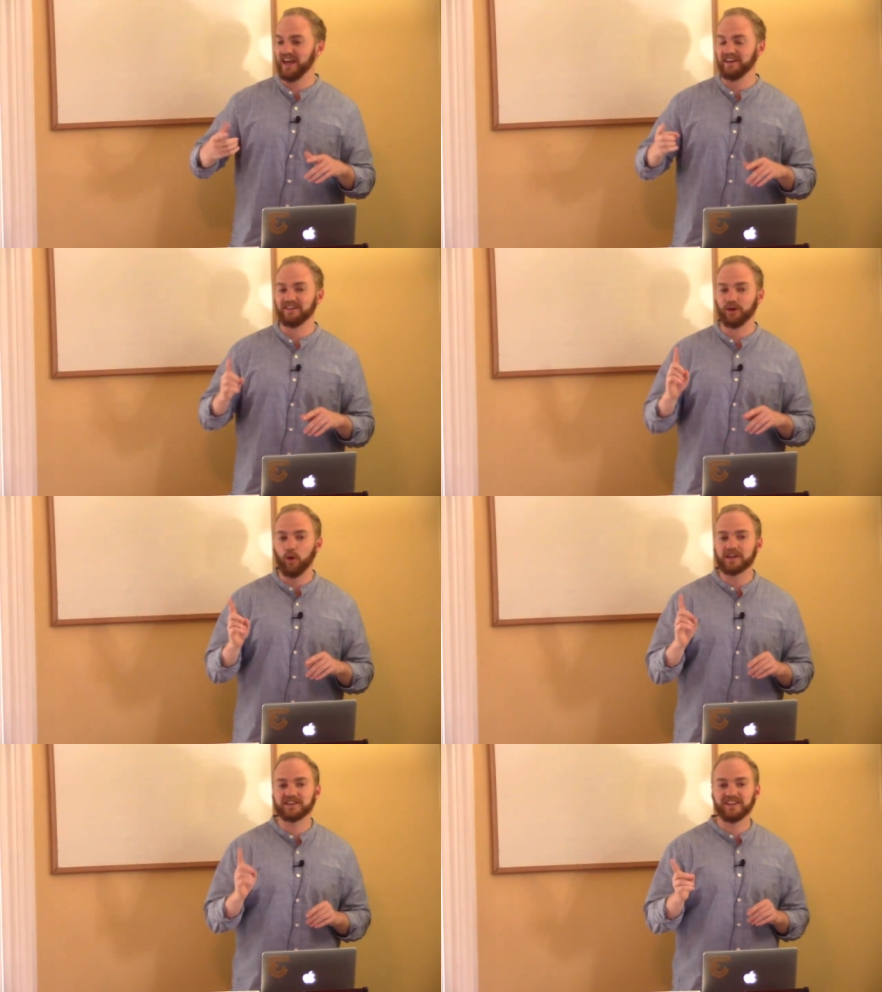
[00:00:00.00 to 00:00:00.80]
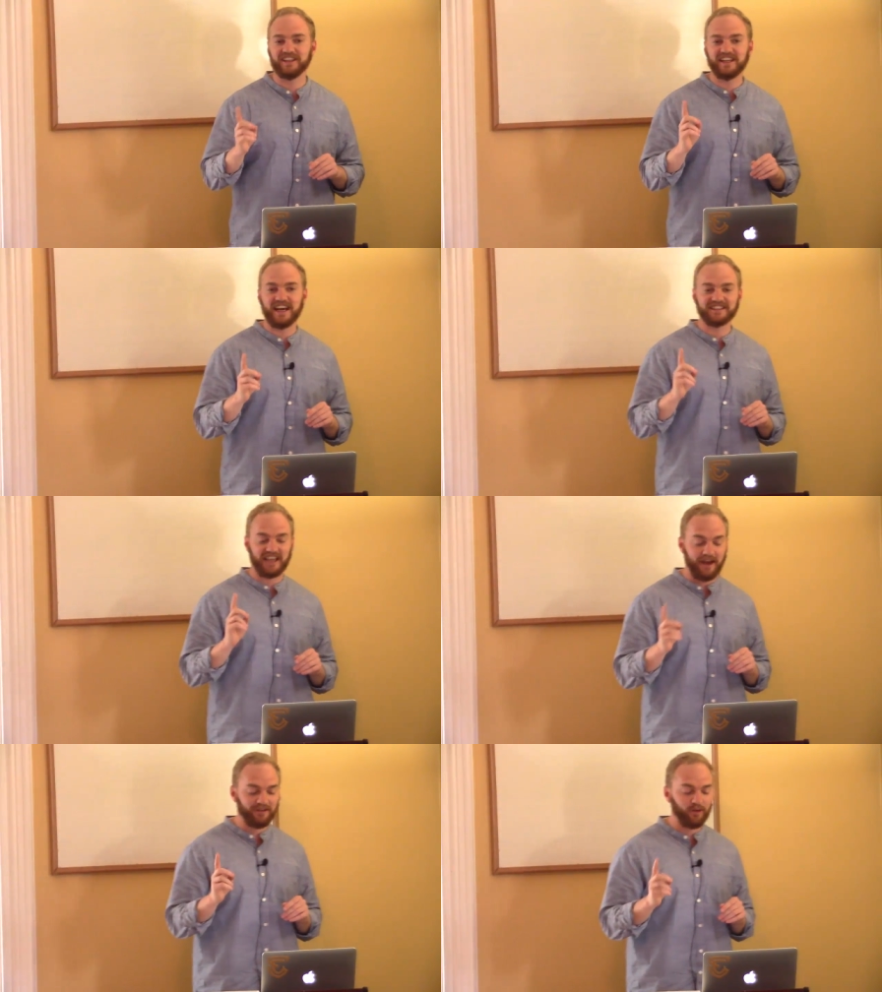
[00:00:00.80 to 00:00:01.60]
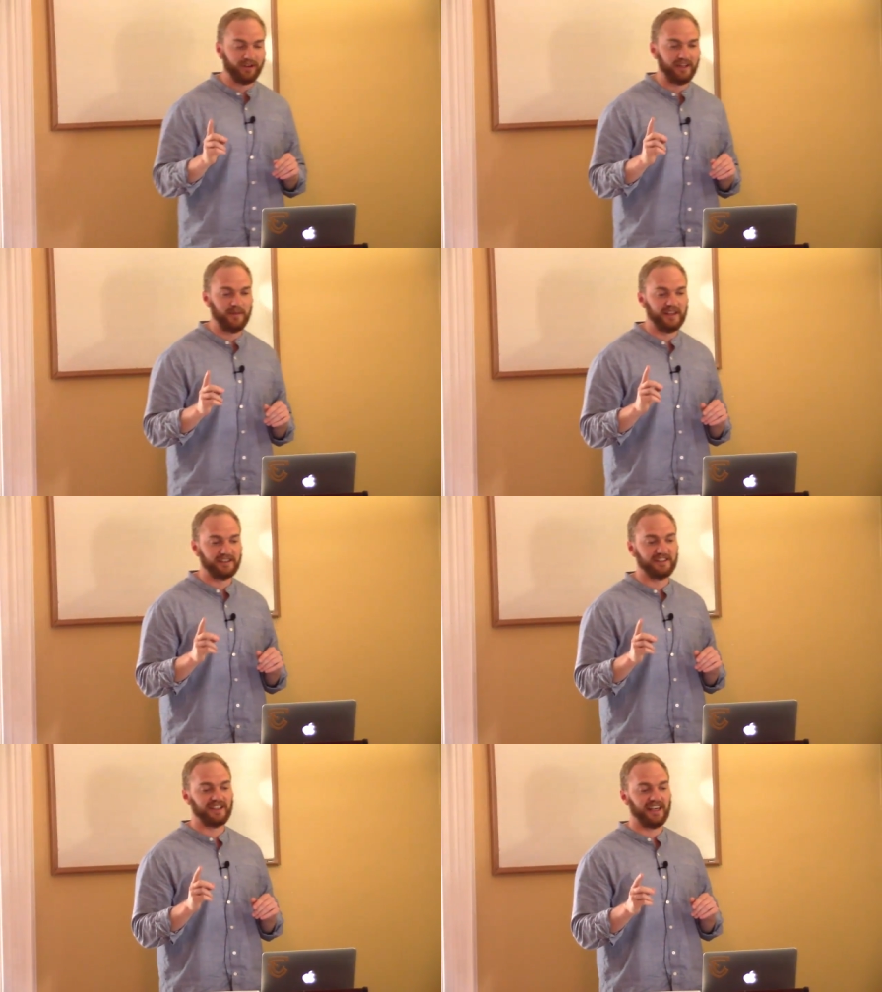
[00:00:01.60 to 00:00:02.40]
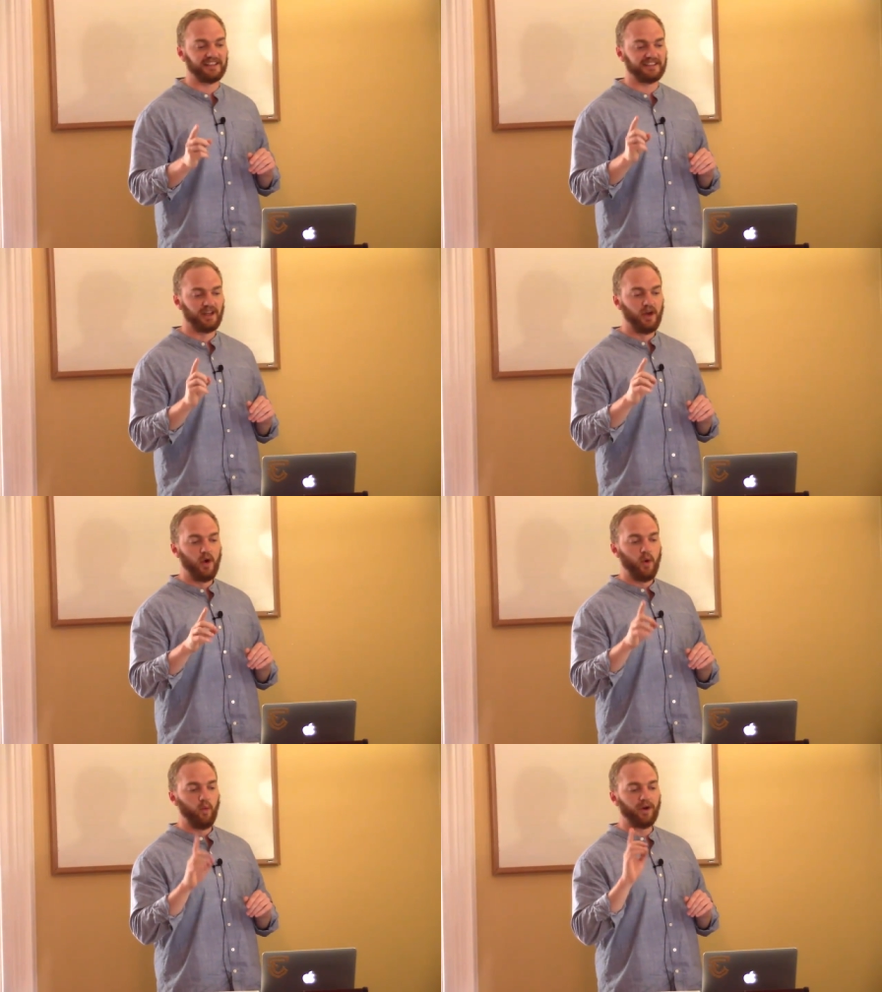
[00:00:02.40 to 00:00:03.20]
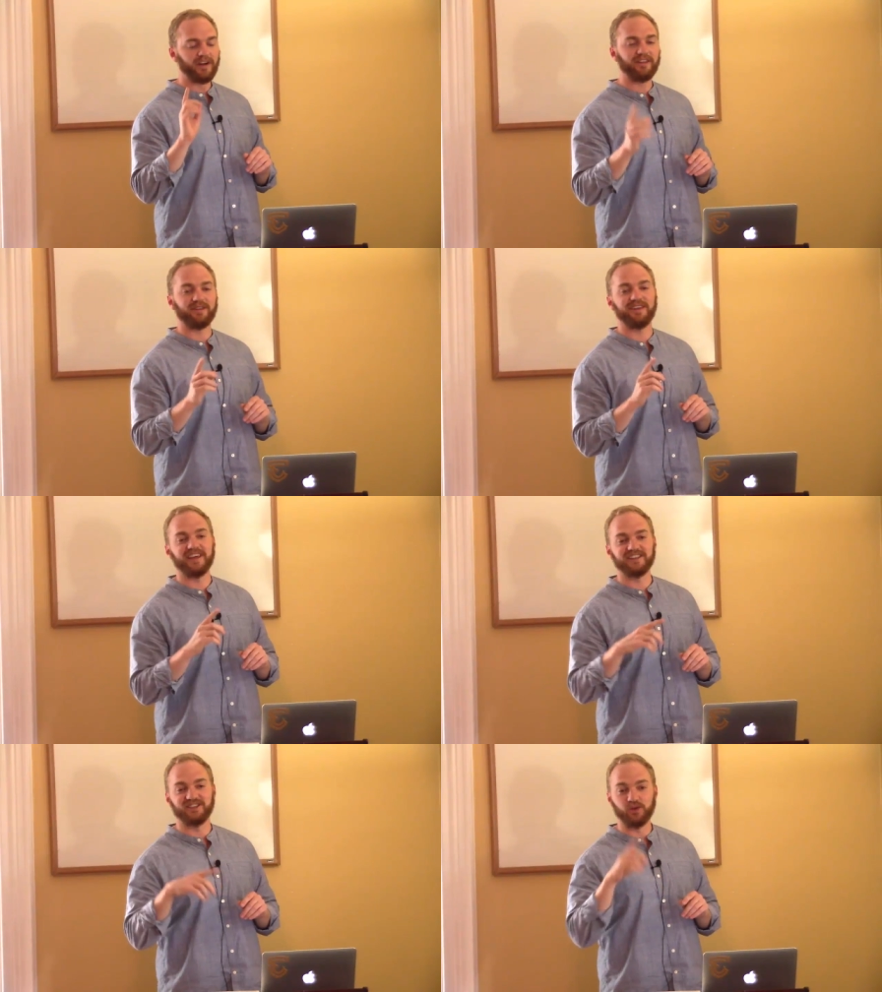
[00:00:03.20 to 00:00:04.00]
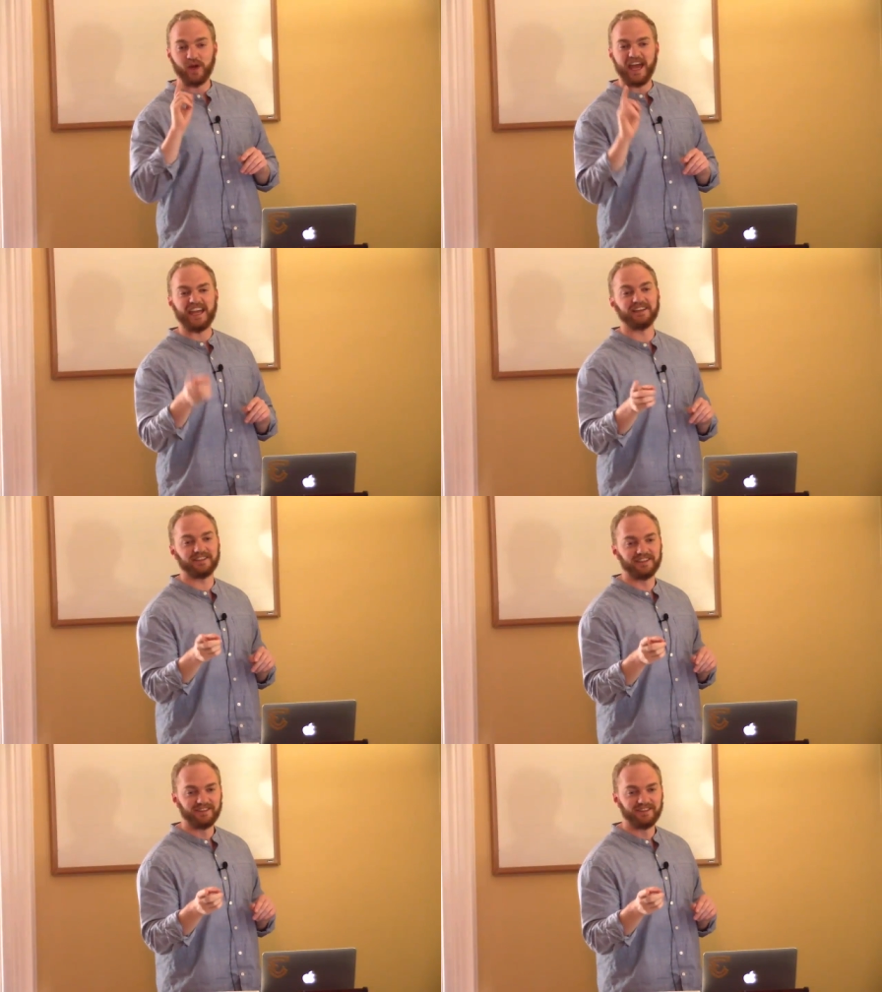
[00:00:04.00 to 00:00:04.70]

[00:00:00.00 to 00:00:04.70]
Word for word: And the question he asks everyone he meets, he says, what are the things you hate?